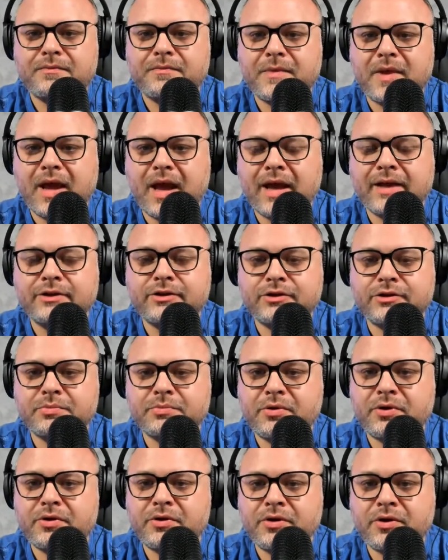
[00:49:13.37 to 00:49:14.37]
I just
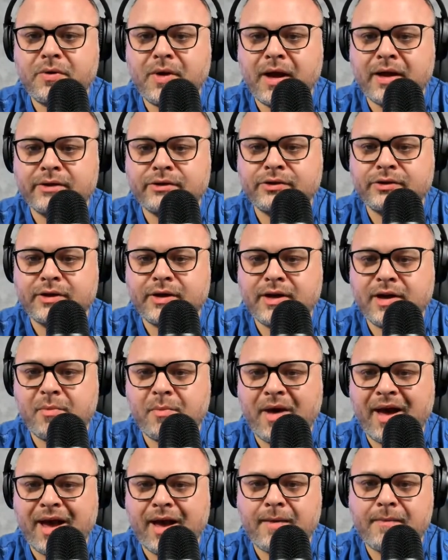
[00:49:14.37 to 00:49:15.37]
put a new engine in
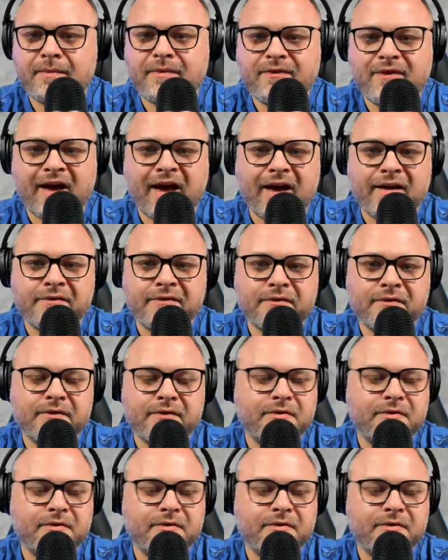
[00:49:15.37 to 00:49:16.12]
my M5.